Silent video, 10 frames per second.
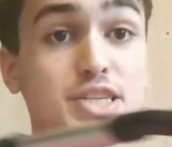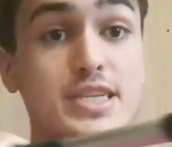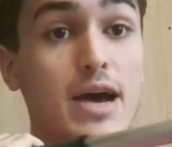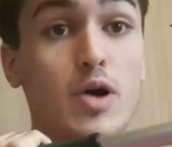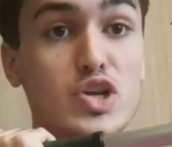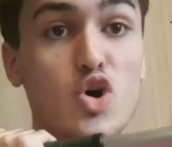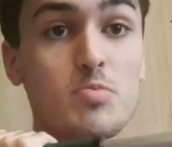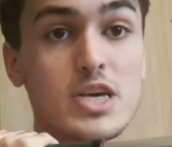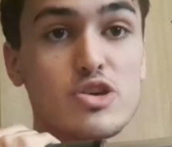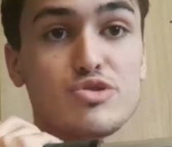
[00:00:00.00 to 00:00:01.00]
is how I
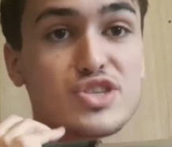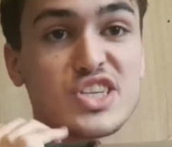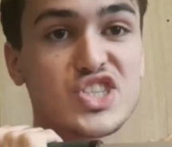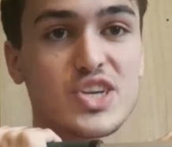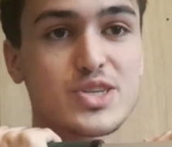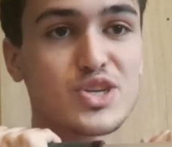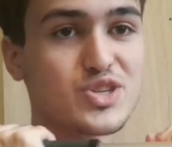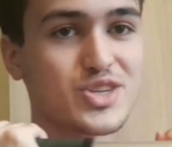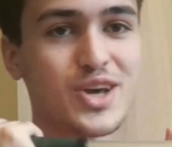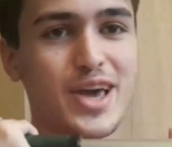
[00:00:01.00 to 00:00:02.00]
normally use these
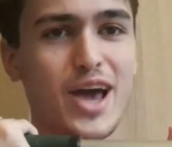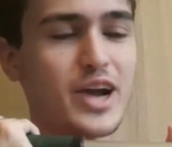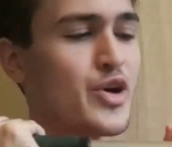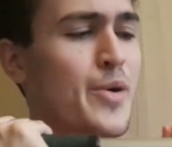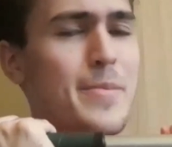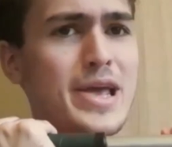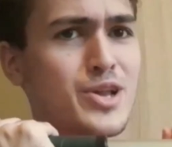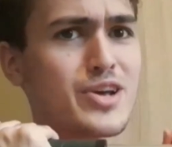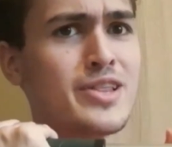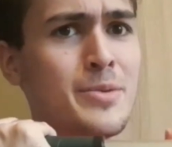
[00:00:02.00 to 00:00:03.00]
scissors. I know it may
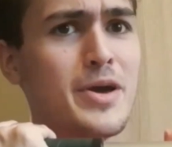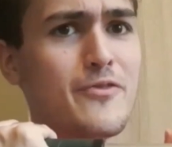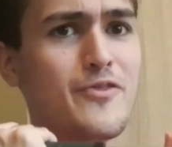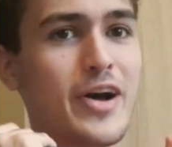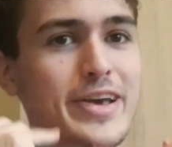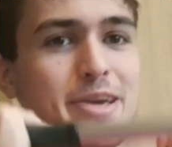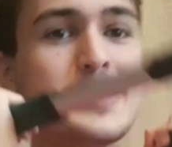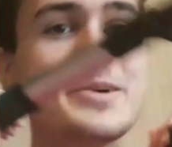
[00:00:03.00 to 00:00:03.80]
look a little bit funny.